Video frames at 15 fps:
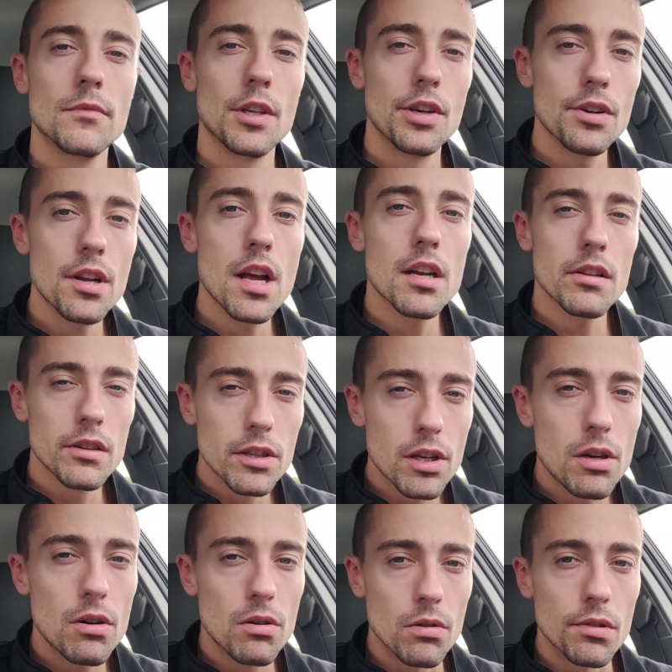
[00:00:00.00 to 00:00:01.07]
You're not
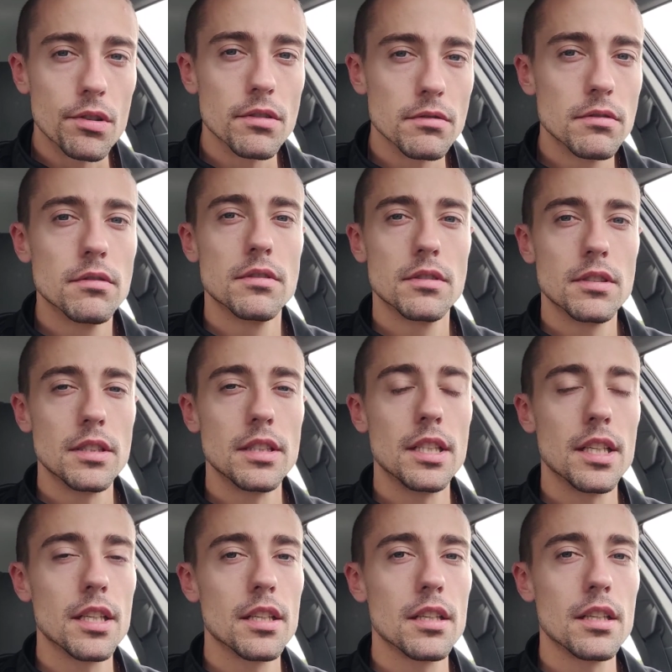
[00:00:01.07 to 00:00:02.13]
alone
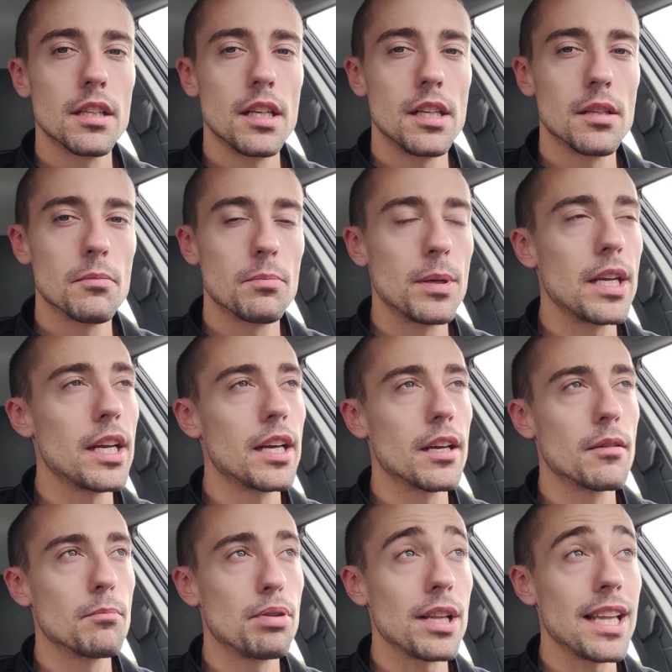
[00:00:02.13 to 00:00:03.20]
in, in
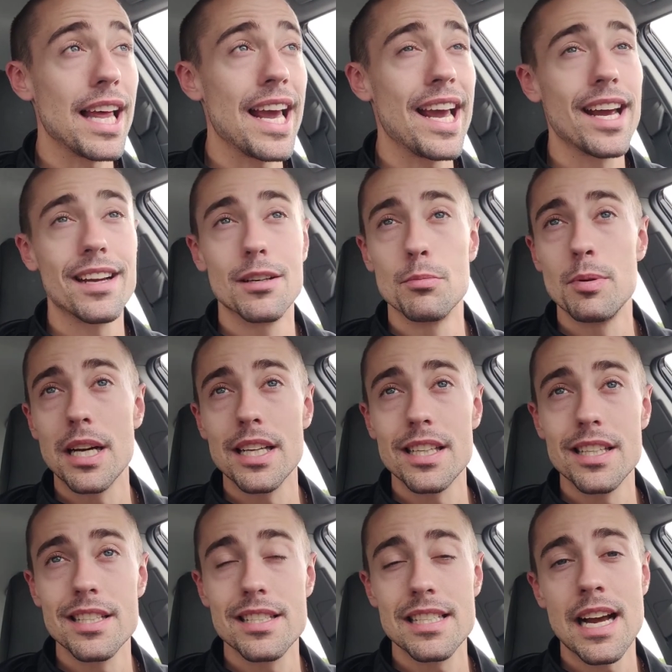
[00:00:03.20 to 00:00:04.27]
being plagued by
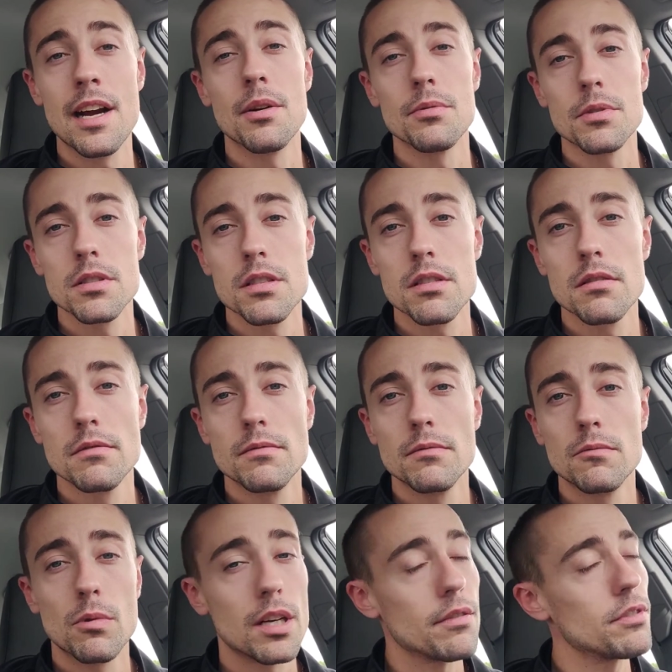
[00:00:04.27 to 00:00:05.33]
these sounds,
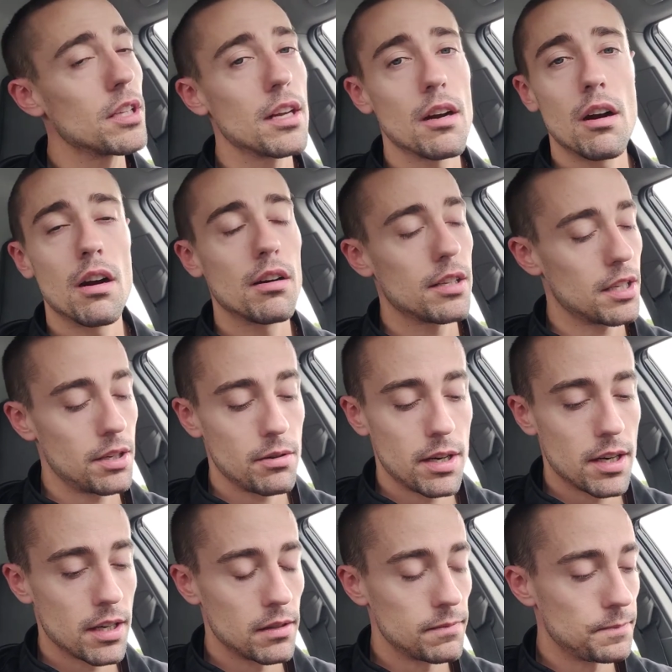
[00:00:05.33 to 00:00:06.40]
whatever they are that you
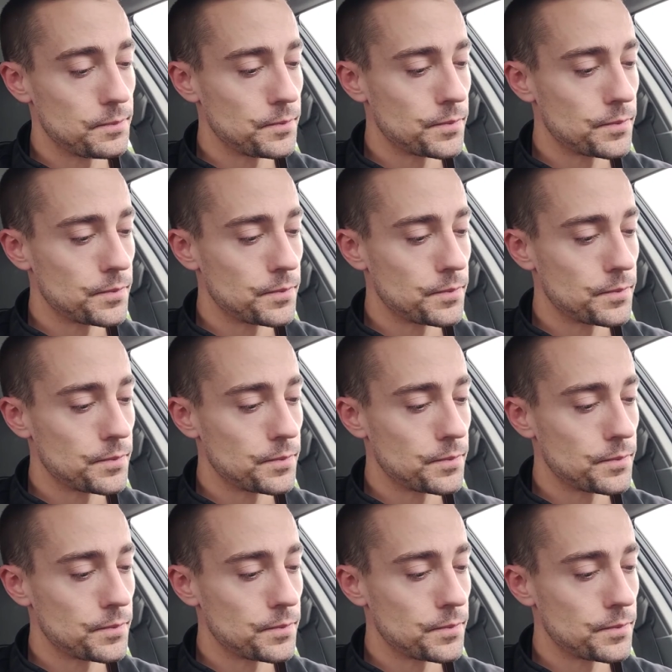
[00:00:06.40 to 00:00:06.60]
hear.